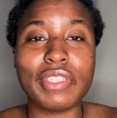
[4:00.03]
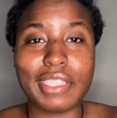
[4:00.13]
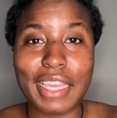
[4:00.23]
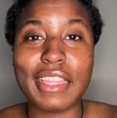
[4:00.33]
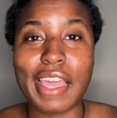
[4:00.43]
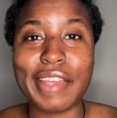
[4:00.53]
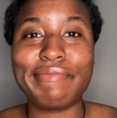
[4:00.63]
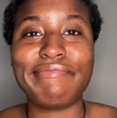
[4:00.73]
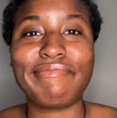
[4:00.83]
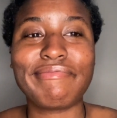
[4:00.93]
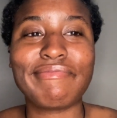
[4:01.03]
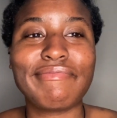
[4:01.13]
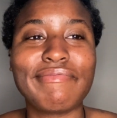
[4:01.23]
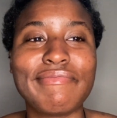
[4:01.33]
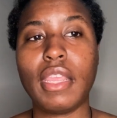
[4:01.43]
to take that.
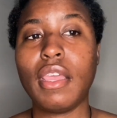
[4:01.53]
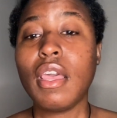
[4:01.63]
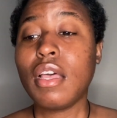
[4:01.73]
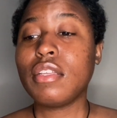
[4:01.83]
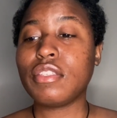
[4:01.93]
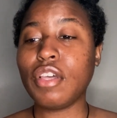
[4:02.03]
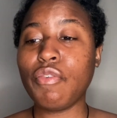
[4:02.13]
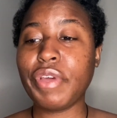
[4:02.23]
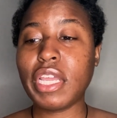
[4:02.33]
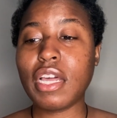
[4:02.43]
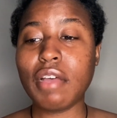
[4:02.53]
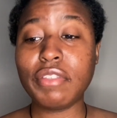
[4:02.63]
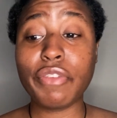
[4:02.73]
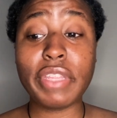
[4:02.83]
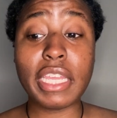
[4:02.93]
So when it comes
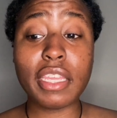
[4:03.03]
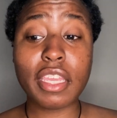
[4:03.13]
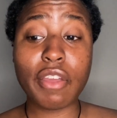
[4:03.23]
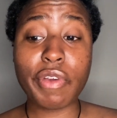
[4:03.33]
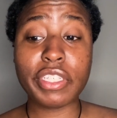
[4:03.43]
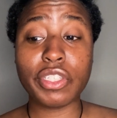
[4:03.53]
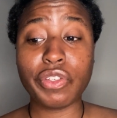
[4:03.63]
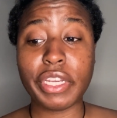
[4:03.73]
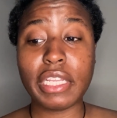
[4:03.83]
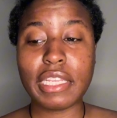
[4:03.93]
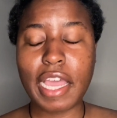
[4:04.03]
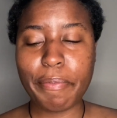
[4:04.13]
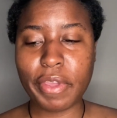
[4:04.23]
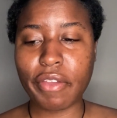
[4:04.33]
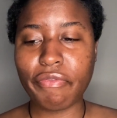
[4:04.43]
to related keywords and trending
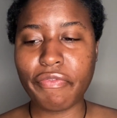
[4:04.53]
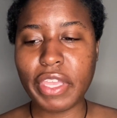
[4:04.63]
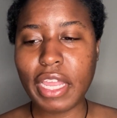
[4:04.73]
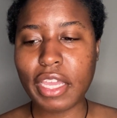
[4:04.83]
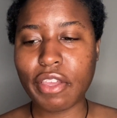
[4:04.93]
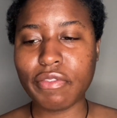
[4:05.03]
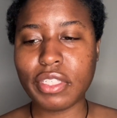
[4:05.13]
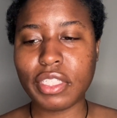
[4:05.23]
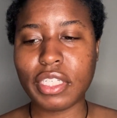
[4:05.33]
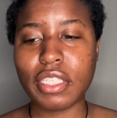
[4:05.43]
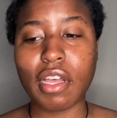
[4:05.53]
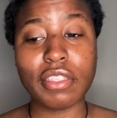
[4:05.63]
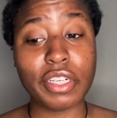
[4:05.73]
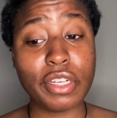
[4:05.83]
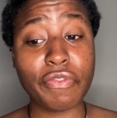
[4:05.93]
topic, vidIQ suggests
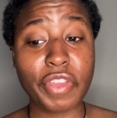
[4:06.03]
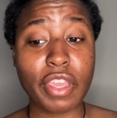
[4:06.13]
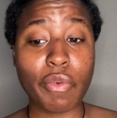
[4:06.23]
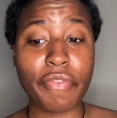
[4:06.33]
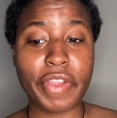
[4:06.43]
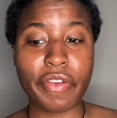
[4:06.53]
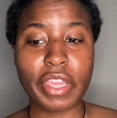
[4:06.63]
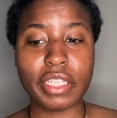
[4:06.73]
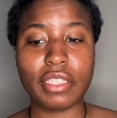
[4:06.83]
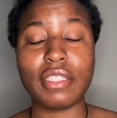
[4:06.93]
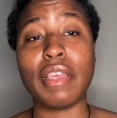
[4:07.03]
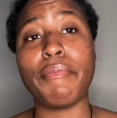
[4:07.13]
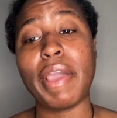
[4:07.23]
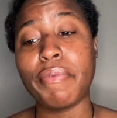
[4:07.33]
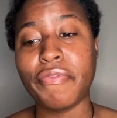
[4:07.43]
alternative keyword variations that
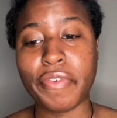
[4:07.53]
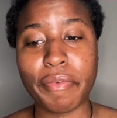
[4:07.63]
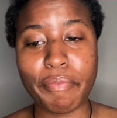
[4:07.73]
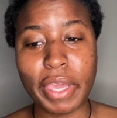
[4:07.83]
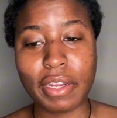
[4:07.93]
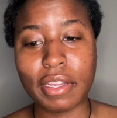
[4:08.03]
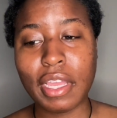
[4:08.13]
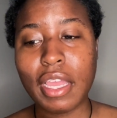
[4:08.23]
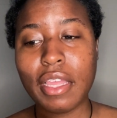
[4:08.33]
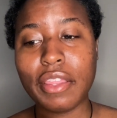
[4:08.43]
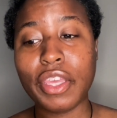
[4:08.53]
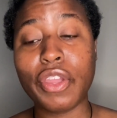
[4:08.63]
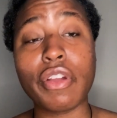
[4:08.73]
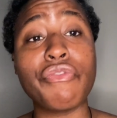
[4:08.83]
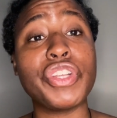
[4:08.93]
might perform better than
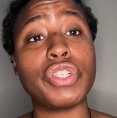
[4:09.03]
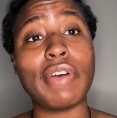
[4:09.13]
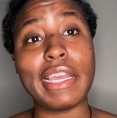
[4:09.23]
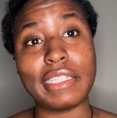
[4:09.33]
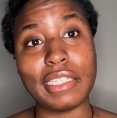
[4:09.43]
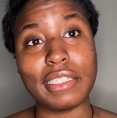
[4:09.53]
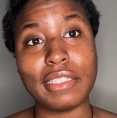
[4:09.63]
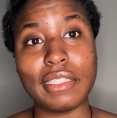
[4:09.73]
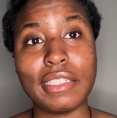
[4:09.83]
your original idea.